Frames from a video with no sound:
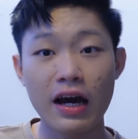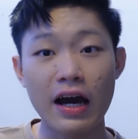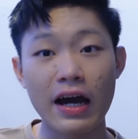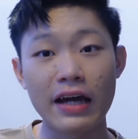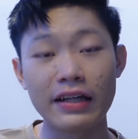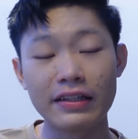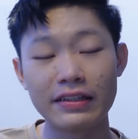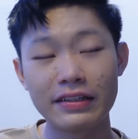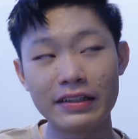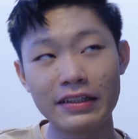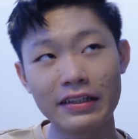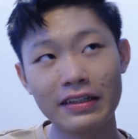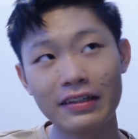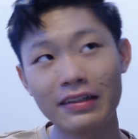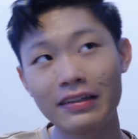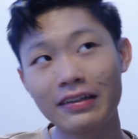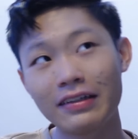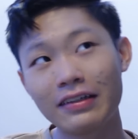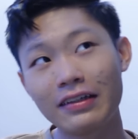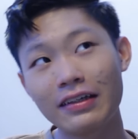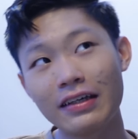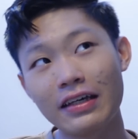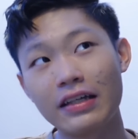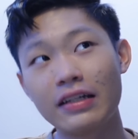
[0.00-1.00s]
I
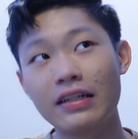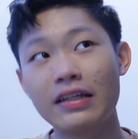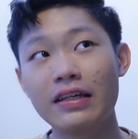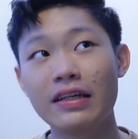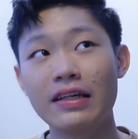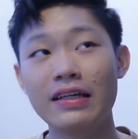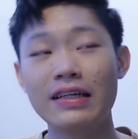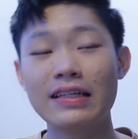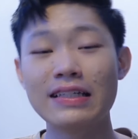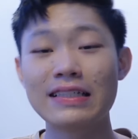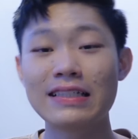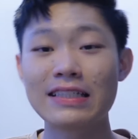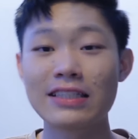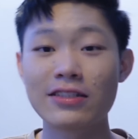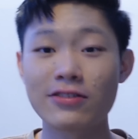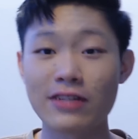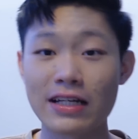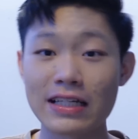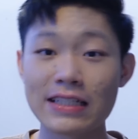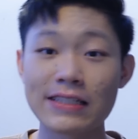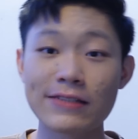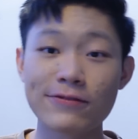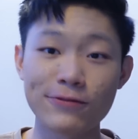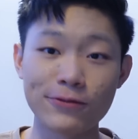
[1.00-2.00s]
think it is
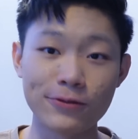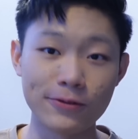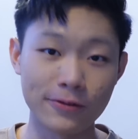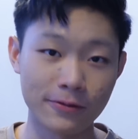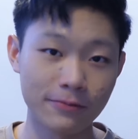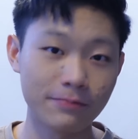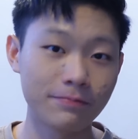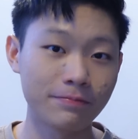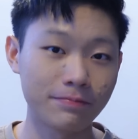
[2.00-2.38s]
stressful.